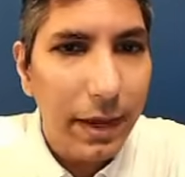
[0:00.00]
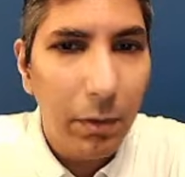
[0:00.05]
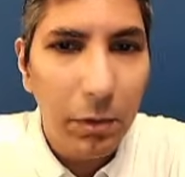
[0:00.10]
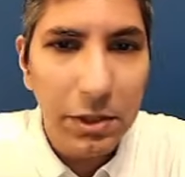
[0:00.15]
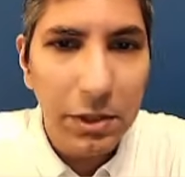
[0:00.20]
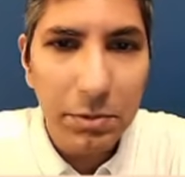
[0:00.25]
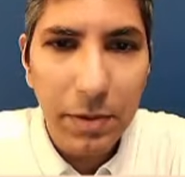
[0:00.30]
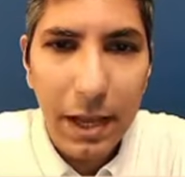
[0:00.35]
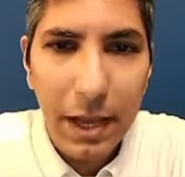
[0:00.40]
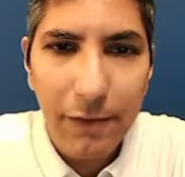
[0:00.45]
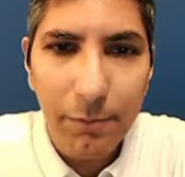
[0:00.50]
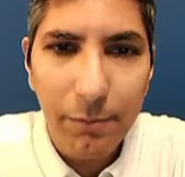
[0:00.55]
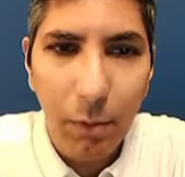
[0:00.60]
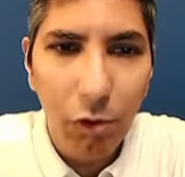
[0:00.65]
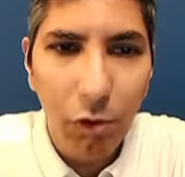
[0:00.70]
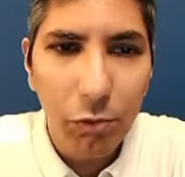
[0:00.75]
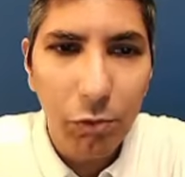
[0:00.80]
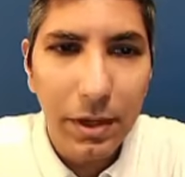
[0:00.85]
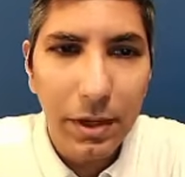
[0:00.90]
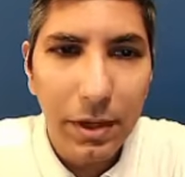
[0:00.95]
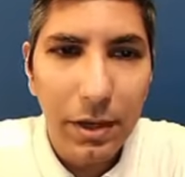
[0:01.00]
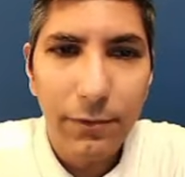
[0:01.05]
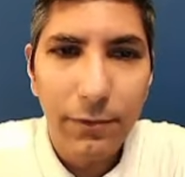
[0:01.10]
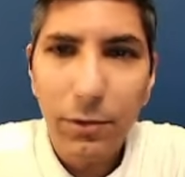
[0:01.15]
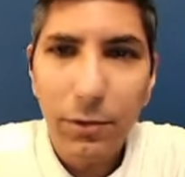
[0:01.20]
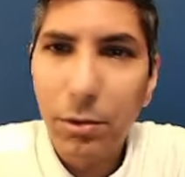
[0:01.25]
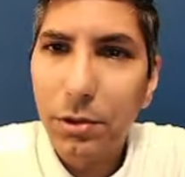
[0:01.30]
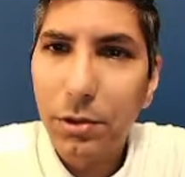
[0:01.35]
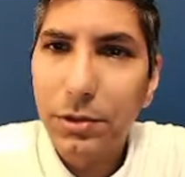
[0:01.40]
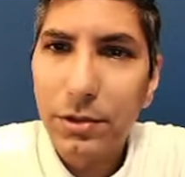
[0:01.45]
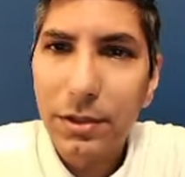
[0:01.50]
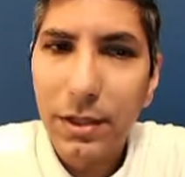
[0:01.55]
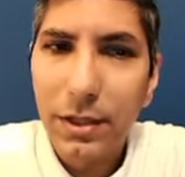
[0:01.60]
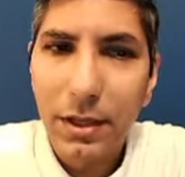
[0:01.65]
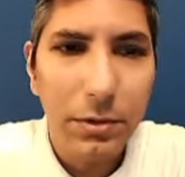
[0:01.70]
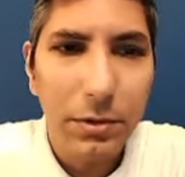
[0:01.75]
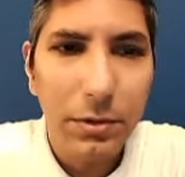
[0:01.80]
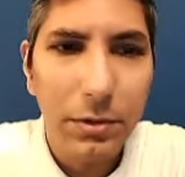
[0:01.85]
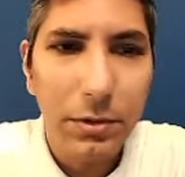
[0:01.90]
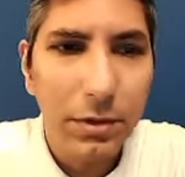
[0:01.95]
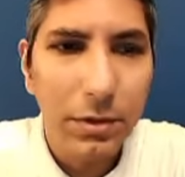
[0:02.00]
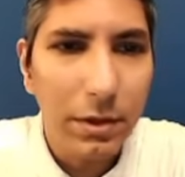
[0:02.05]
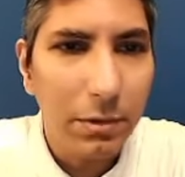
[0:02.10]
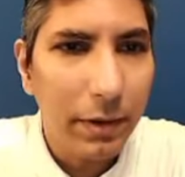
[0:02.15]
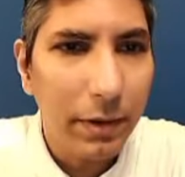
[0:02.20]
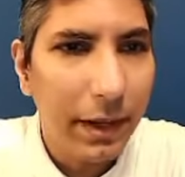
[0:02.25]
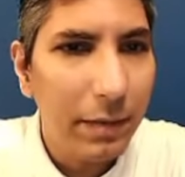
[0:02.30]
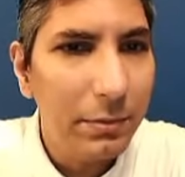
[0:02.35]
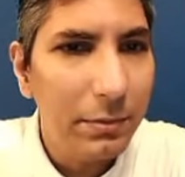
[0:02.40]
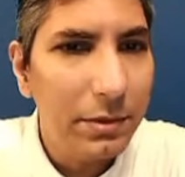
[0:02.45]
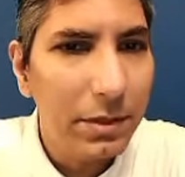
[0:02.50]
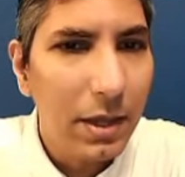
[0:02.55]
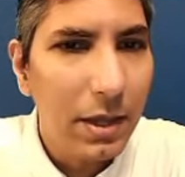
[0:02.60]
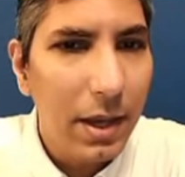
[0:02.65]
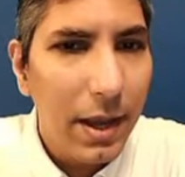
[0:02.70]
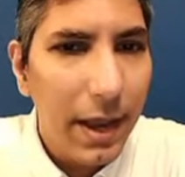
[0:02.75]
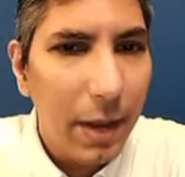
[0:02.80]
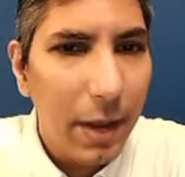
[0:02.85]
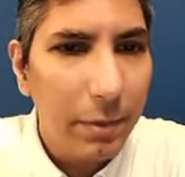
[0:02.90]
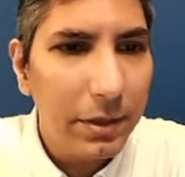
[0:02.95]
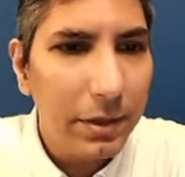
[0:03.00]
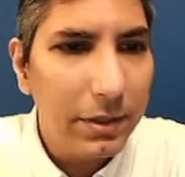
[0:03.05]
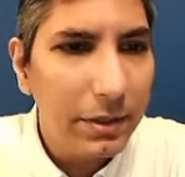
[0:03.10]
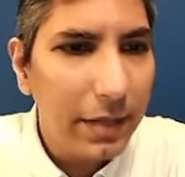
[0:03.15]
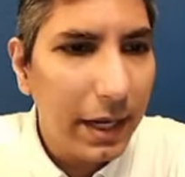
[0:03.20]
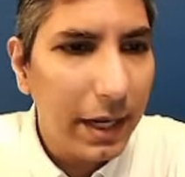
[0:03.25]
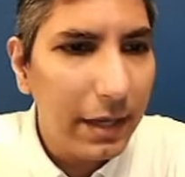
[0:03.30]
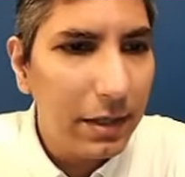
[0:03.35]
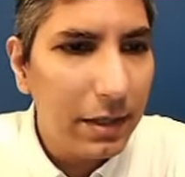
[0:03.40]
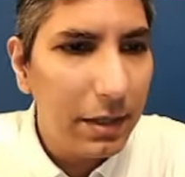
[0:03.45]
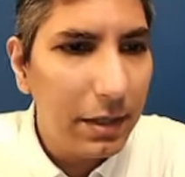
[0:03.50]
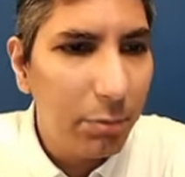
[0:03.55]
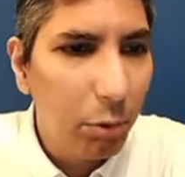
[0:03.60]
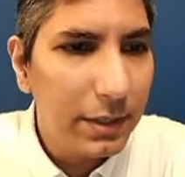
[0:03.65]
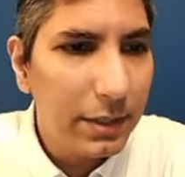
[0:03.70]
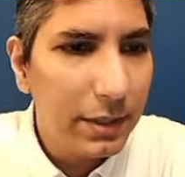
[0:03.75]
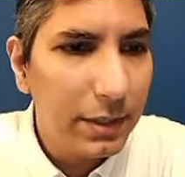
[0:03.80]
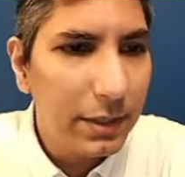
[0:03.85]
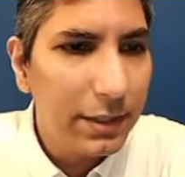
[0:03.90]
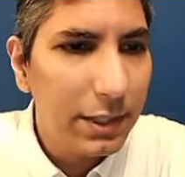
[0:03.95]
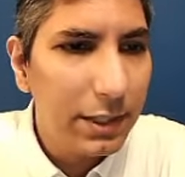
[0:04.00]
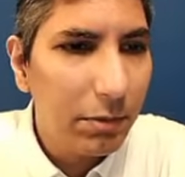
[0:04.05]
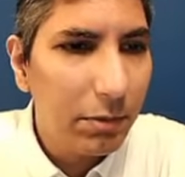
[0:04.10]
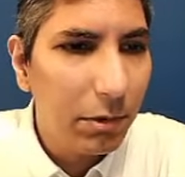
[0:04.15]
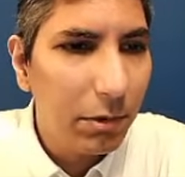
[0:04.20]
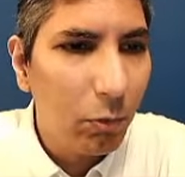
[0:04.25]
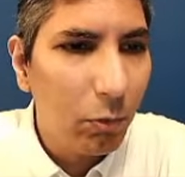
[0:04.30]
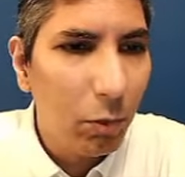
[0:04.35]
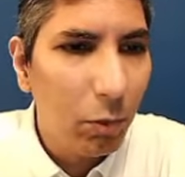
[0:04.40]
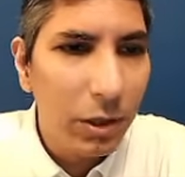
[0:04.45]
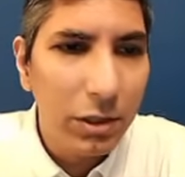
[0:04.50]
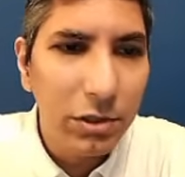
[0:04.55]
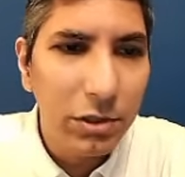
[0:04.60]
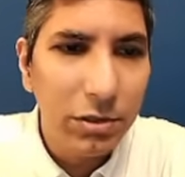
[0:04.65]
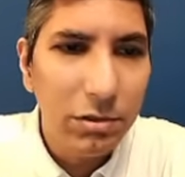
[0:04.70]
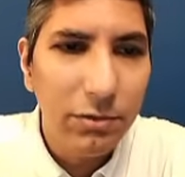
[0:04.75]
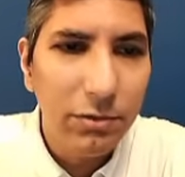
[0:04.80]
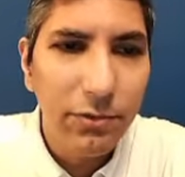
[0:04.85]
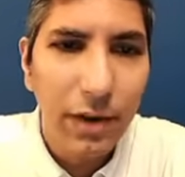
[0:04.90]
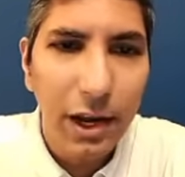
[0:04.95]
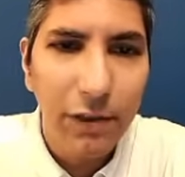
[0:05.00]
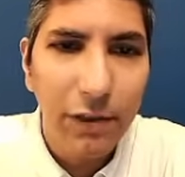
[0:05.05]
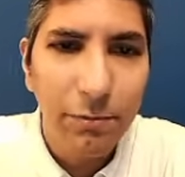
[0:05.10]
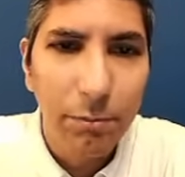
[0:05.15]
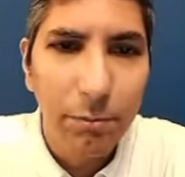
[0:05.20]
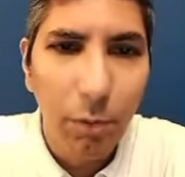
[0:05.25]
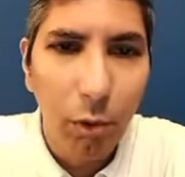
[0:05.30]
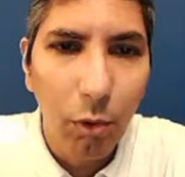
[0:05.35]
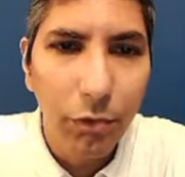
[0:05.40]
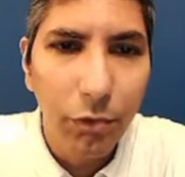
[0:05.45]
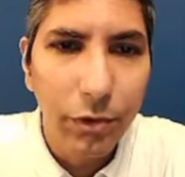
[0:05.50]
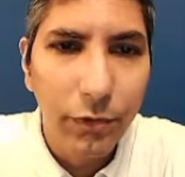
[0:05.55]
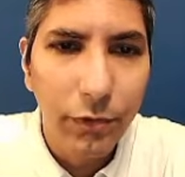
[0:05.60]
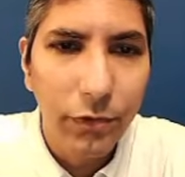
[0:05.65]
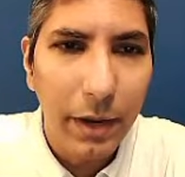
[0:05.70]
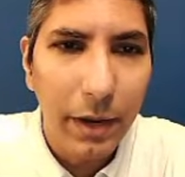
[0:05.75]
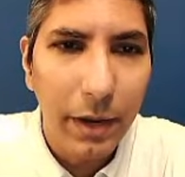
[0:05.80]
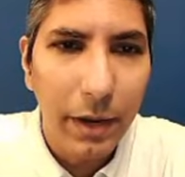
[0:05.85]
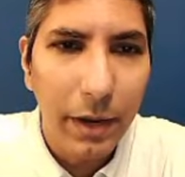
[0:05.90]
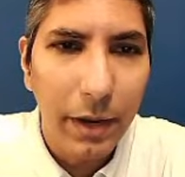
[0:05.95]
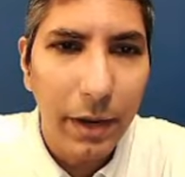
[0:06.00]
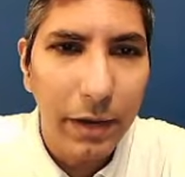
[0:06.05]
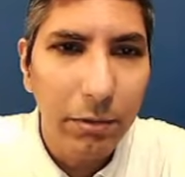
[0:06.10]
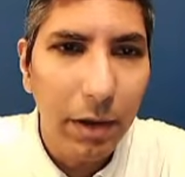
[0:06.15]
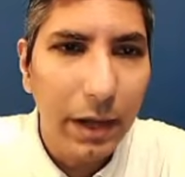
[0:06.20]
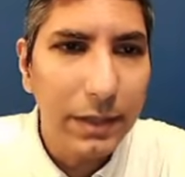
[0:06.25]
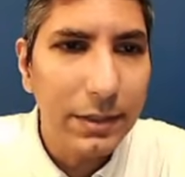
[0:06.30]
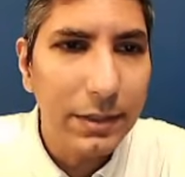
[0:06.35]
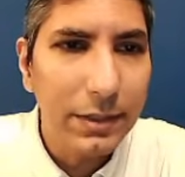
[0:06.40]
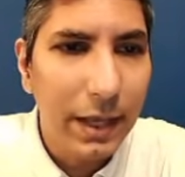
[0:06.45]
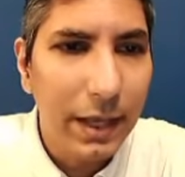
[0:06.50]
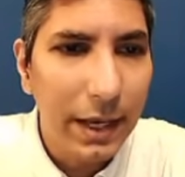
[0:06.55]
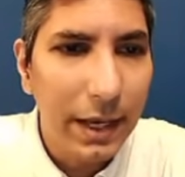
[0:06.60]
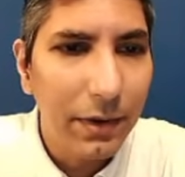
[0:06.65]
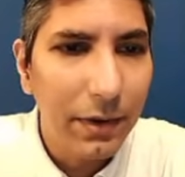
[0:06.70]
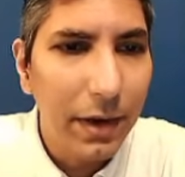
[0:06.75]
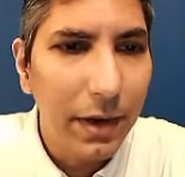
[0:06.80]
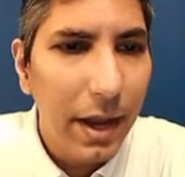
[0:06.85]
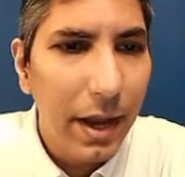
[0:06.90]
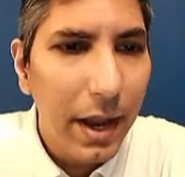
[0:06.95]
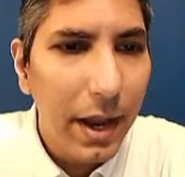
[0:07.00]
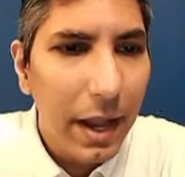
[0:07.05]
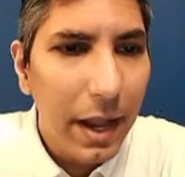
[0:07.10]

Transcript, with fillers: Now, once we have moles, we can, of course, convert to grams, and we just take the 0.0125 moles of sodium hydroxide,